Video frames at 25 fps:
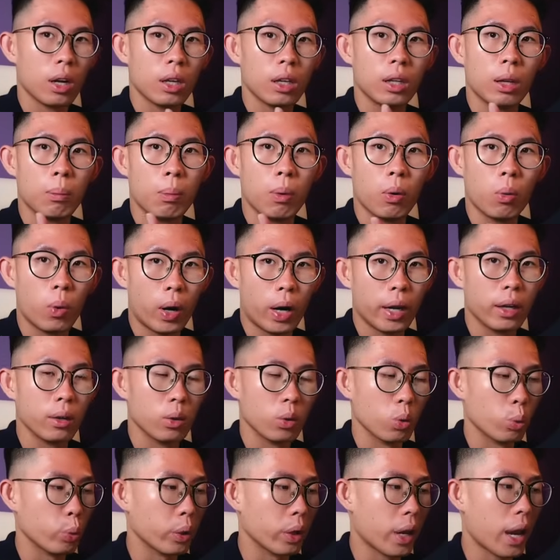Number
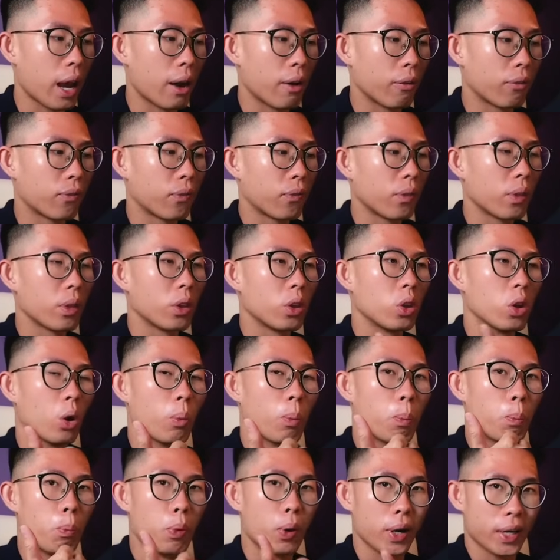one, we have your
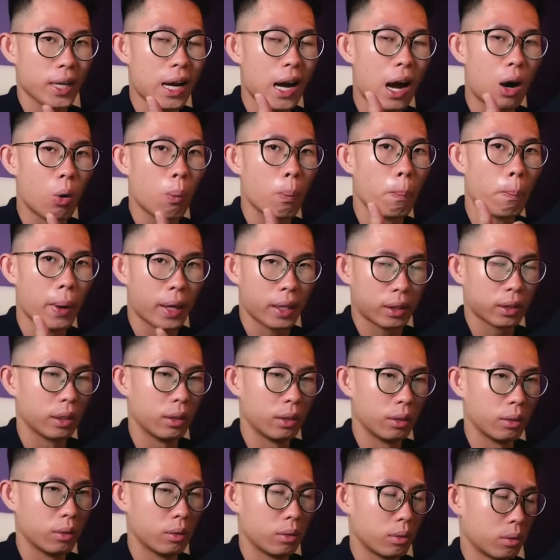breakout
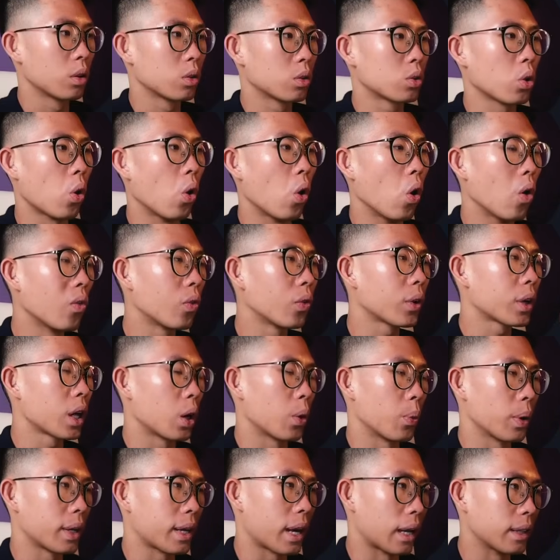pattern. So over
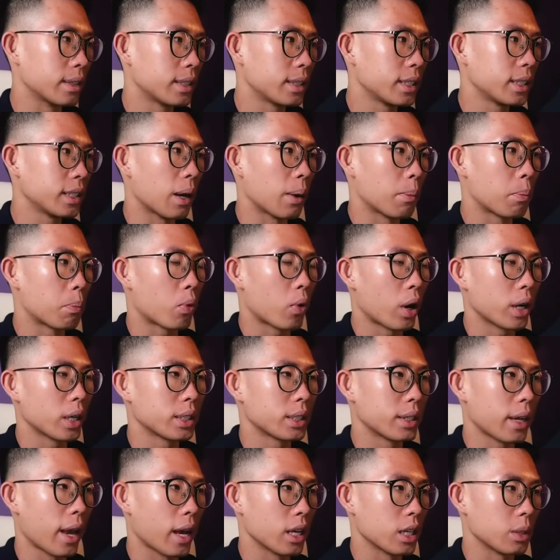here, we can see that
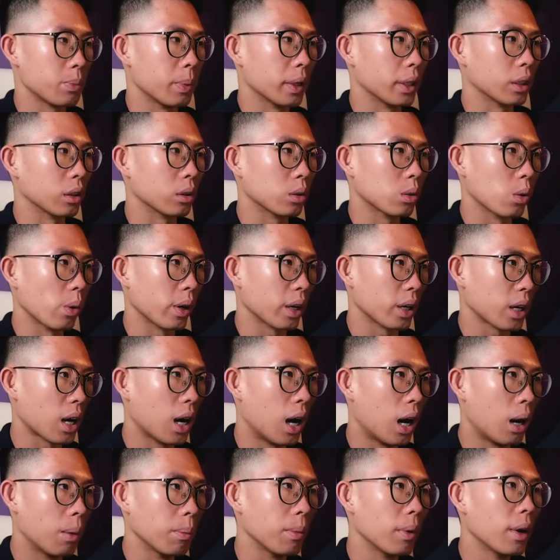price has been going
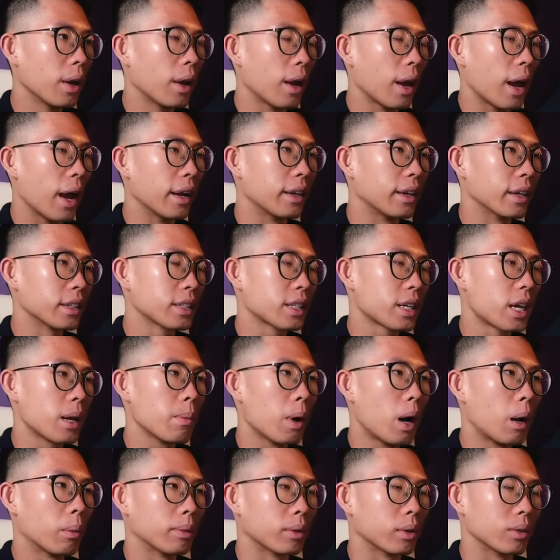up, and it has
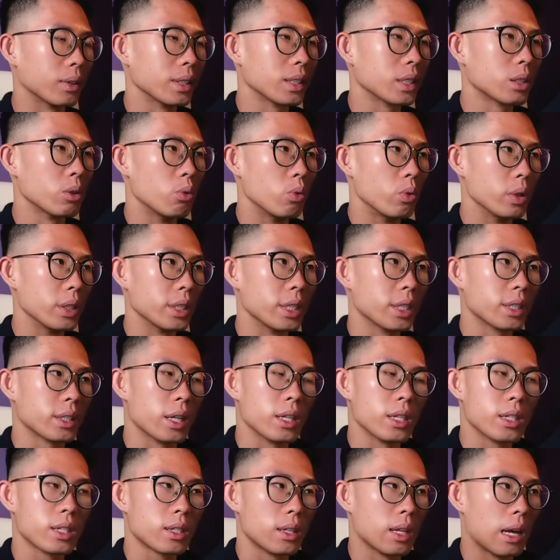came up to this
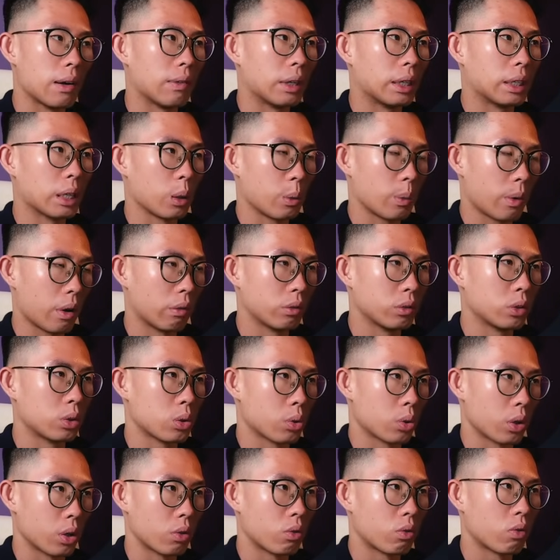resistance level that we have
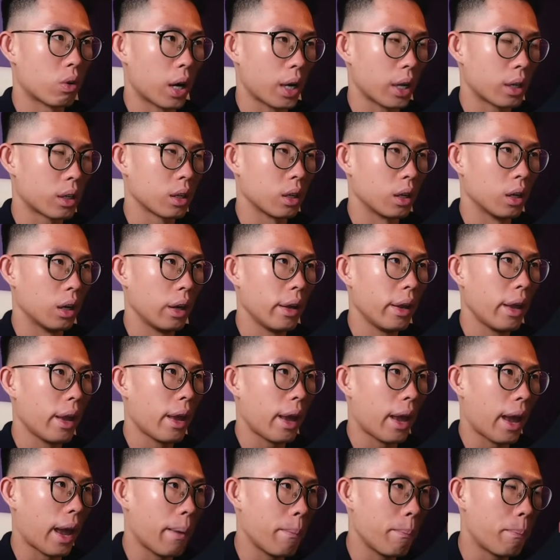drawn right here,
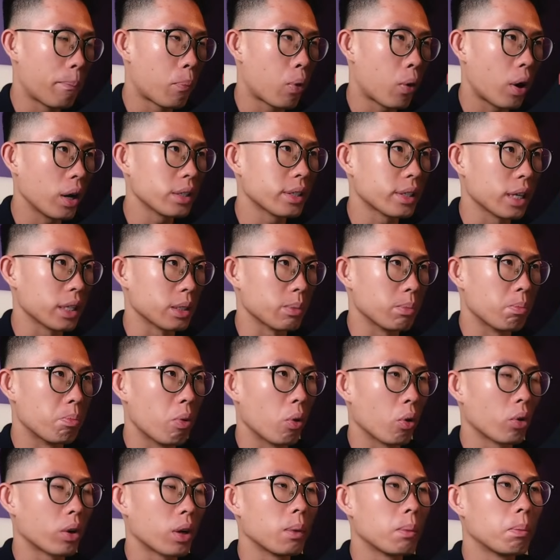and price has
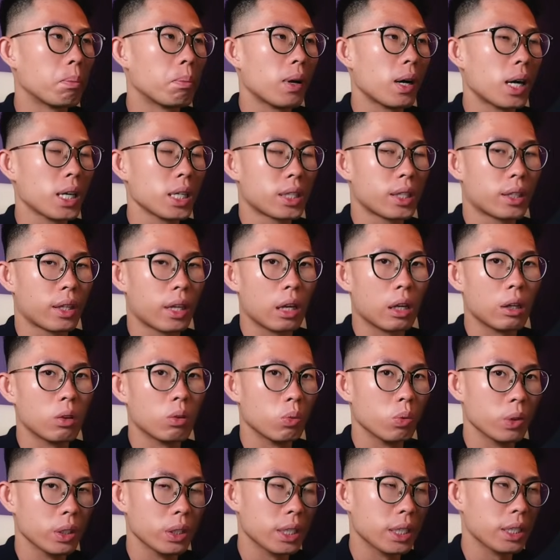broken past that
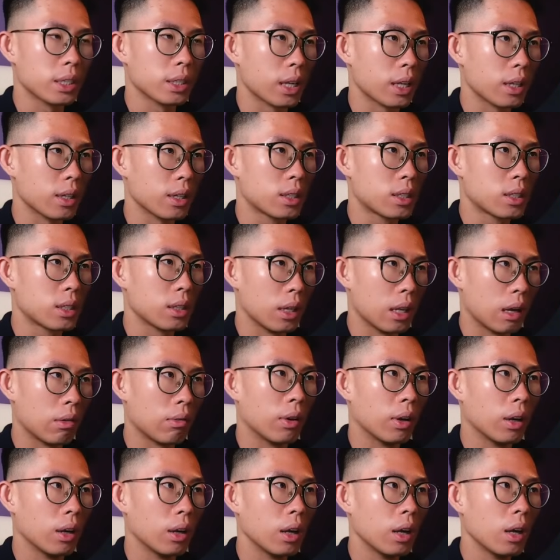resistance
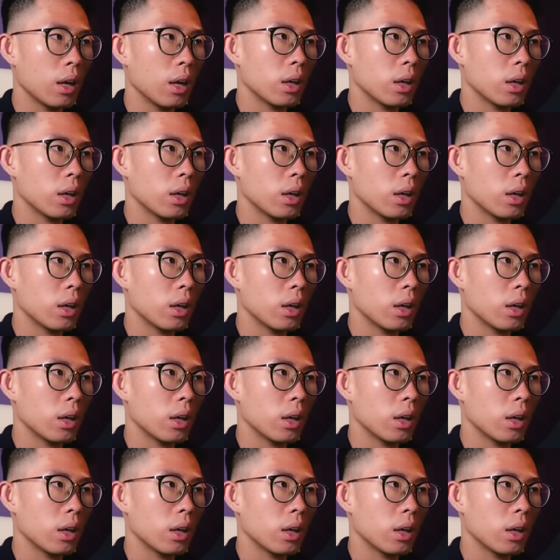level.